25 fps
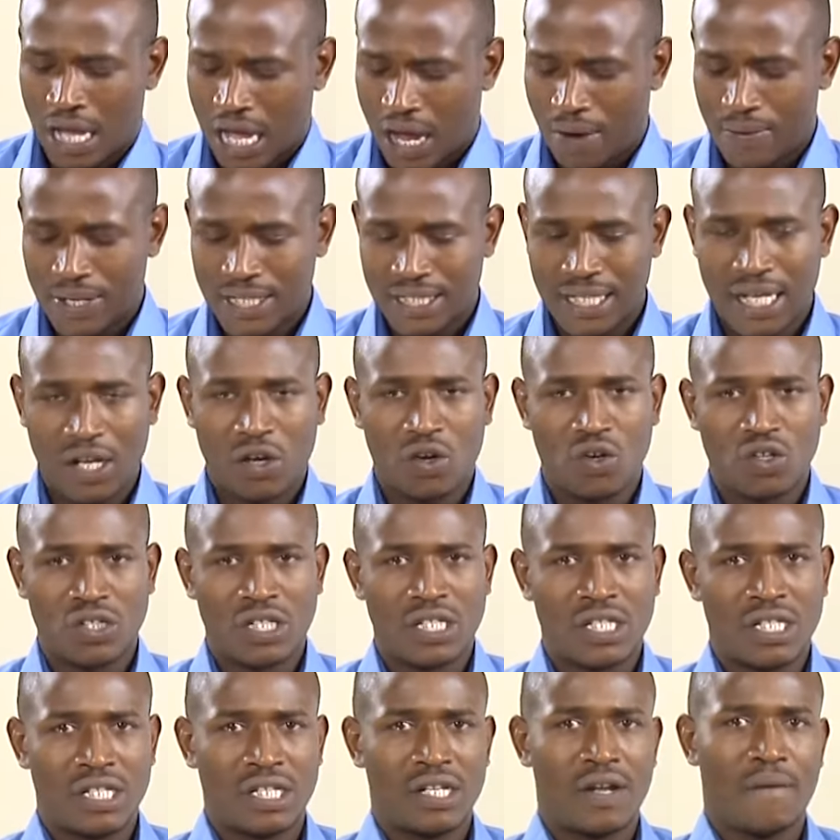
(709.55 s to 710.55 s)
our
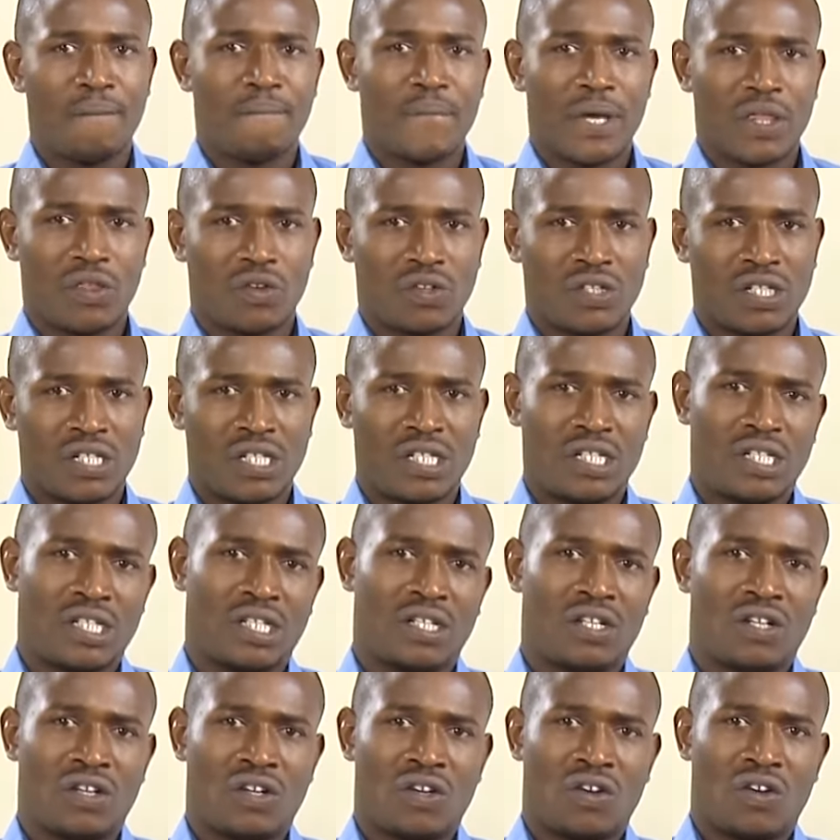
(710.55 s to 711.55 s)
second method
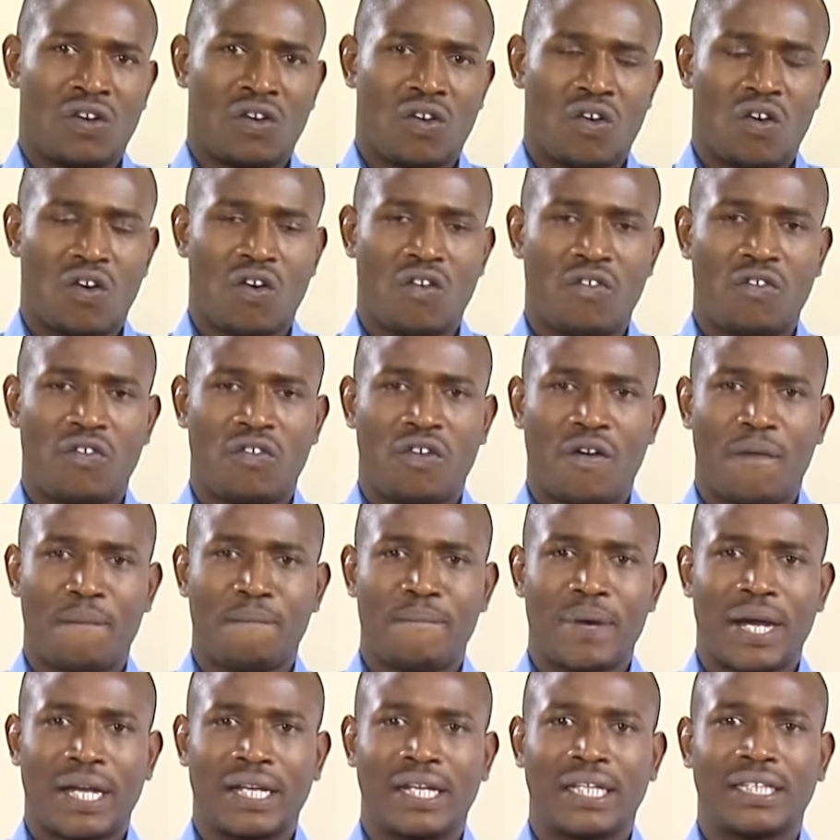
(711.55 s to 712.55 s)
of
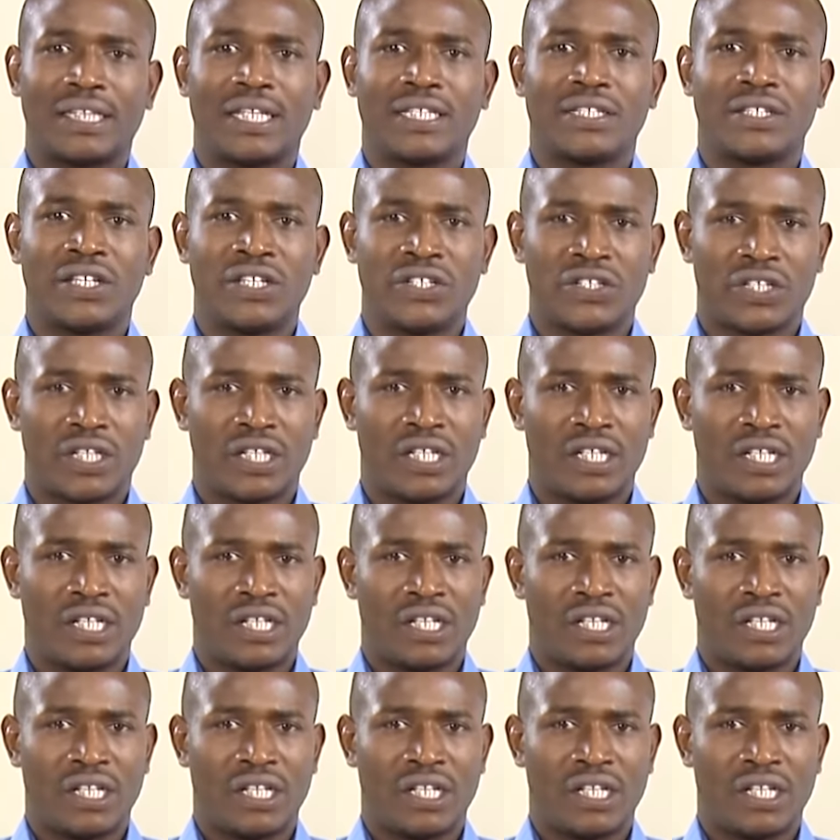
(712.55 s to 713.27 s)
magnetization,